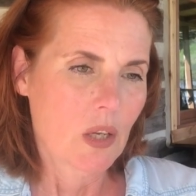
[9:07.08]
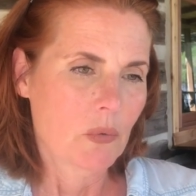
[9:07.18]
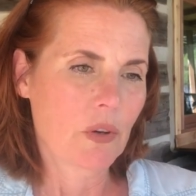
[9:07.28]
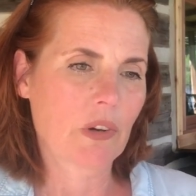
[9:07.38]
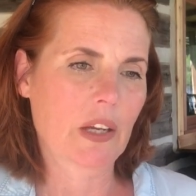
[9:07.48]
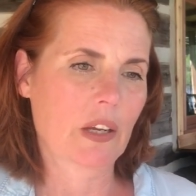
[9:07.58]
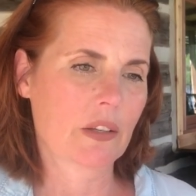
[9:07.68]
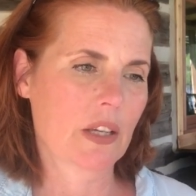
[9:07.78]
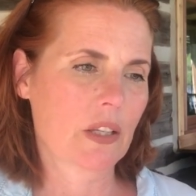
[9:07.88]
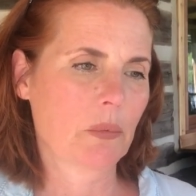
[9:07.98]
We
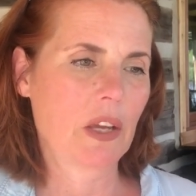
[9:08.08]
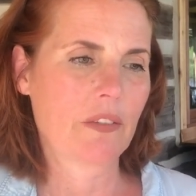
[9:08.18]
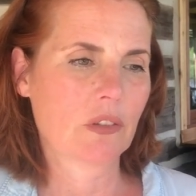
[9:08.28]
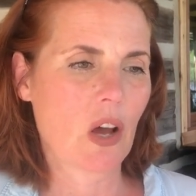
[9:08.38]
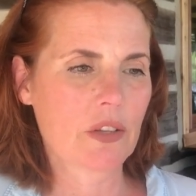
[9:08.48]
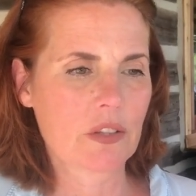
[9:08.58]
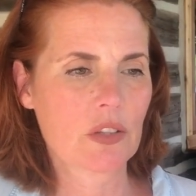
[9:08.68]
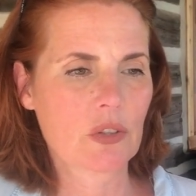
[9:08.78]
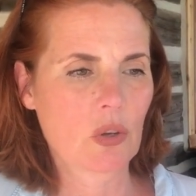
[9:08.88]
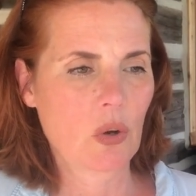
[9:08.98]
recognize that we have lost
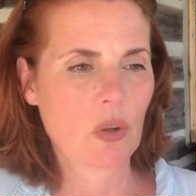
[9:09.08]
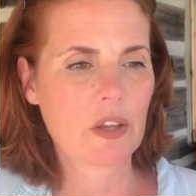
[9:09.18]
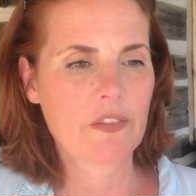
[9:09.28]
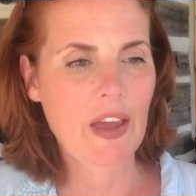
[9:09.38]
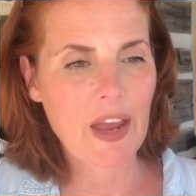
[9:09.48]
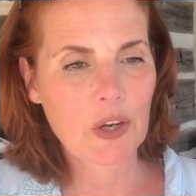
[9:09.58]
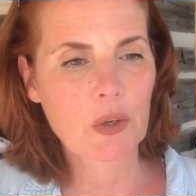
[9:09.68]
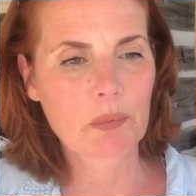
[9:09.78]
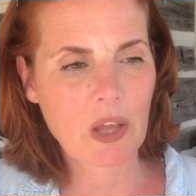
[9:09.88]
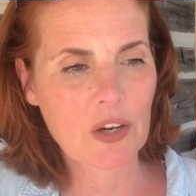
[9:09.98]
this goal if anger
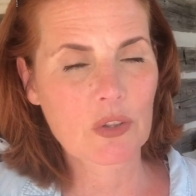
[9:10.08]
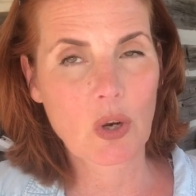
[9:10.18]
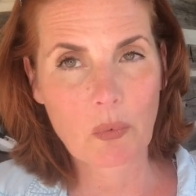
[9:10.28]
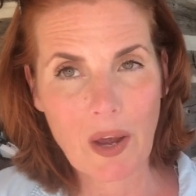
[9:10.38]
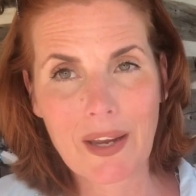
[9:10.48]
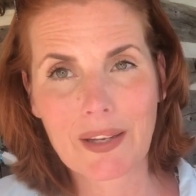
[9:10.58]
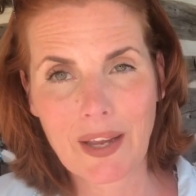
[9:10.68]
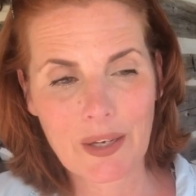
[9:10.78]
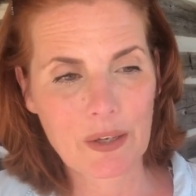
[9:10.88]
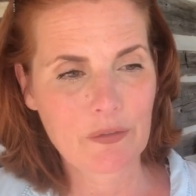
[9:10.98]
blocks our way in
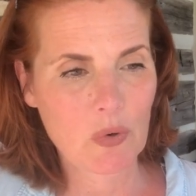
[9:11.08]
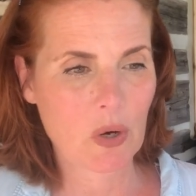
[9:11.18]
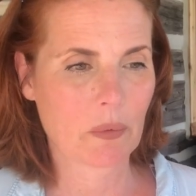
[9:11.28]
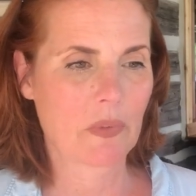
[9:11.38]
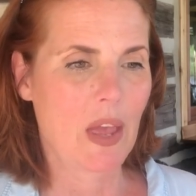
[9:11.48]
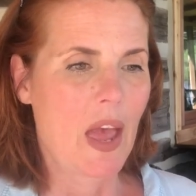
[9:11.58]
any form.